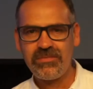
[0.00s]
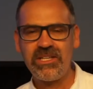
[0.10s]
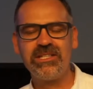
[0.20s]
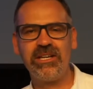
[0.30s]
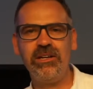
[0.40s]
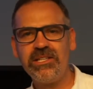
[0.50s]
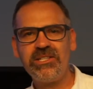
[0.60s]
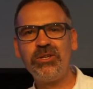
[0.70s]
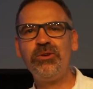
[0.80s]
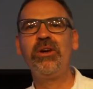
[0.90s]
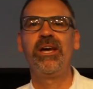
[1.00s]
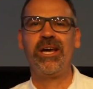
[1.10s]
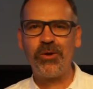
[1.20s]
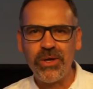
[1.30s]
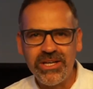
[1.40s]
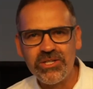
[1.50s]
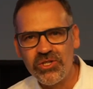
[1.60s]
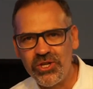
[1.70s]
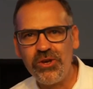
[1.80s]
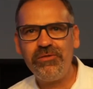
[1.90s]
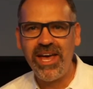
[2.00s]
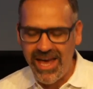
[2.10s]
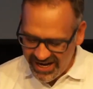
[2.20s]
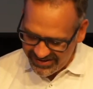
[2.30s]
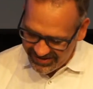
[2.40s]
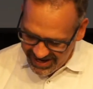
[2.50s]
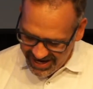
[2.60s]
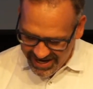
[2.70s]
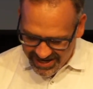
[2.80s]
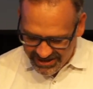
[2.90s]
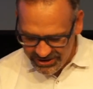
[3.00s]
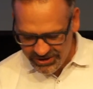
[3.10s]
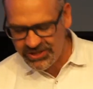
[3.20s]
So let's do a quick survey out there just to